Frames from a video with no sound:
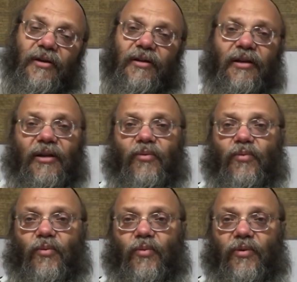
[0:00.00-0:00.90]
that
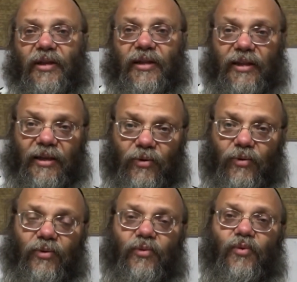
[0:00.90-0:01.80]
the
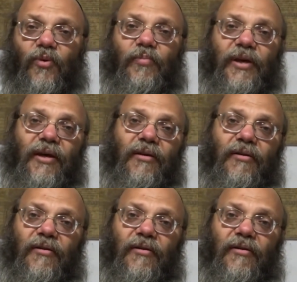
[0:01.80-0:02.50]
tikkun will be